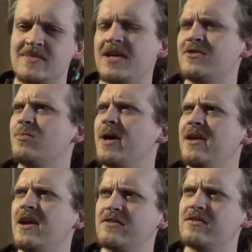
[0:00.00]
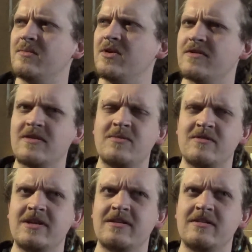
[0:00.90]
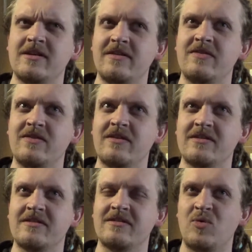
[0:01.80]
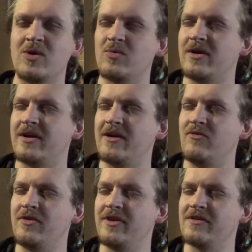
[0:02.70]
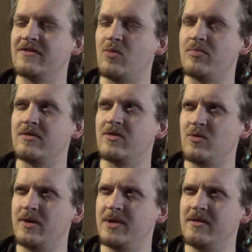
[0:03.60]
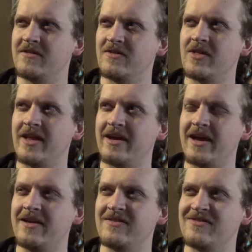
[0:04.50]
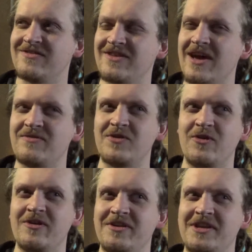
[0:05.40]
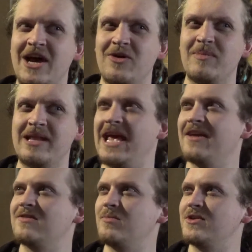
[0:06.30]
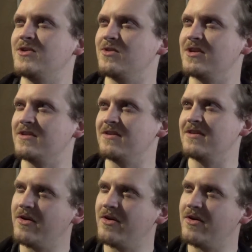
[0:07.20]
Not too bad, actually, because I'm still in the point where everything is open. Know what I mean? It's not like I've turned down my last opportunity.